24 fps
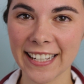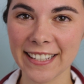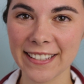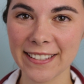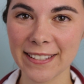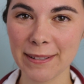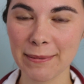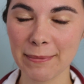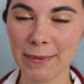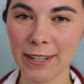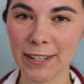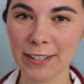Nice
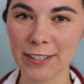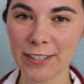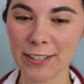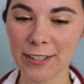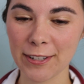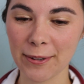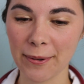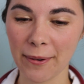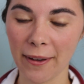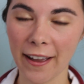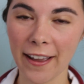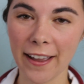to meet
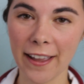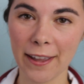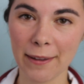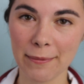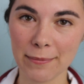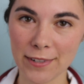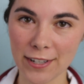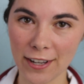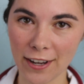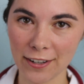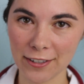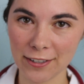you. I
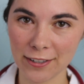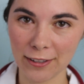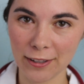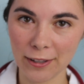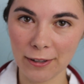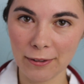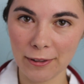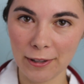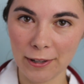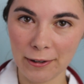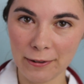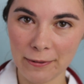am Dr.
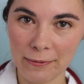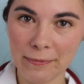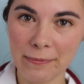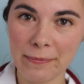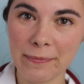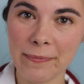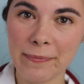Lolo.